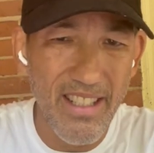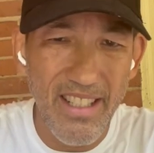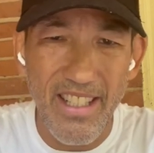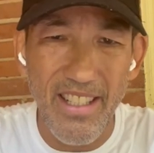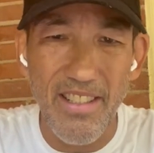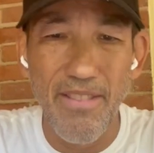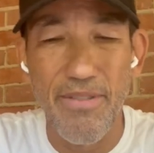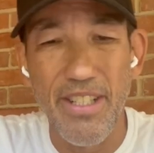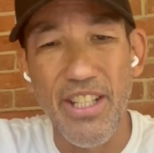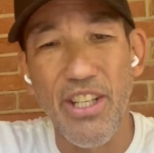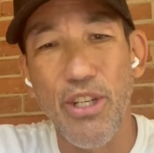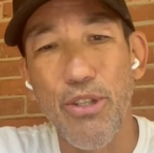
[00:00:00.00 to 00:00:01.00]
cut the
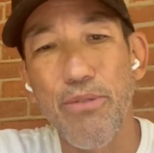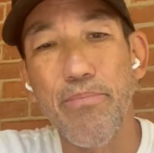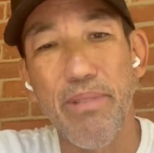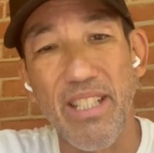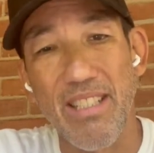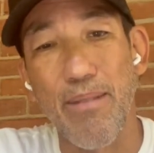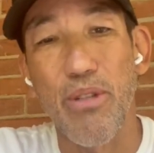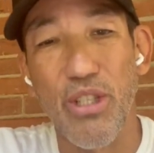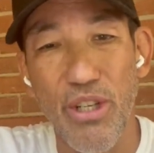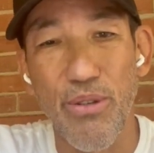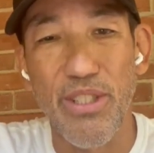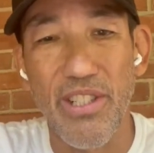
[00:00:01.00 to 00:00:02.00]
video, because I'm gonna
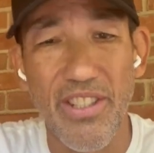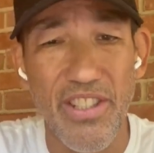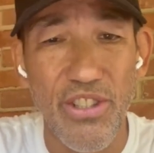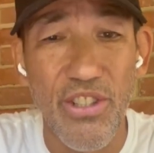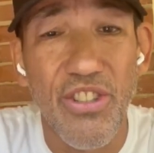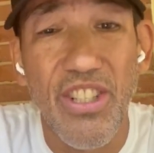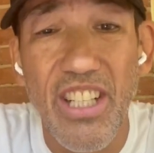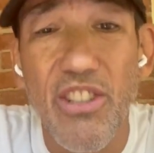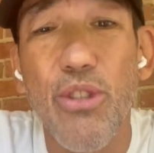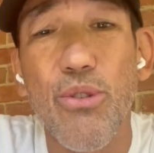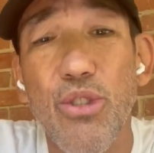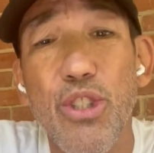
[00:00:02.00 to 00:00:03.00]
go into the
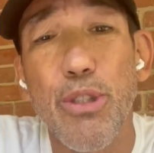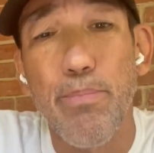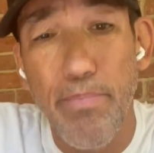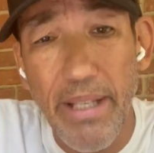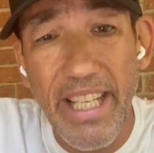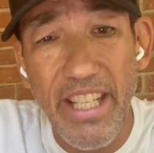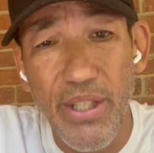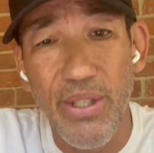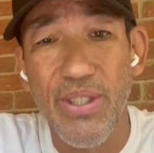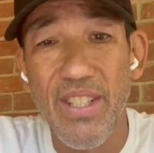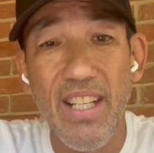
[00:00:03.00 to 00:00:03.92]
jiu-jitsu spiel.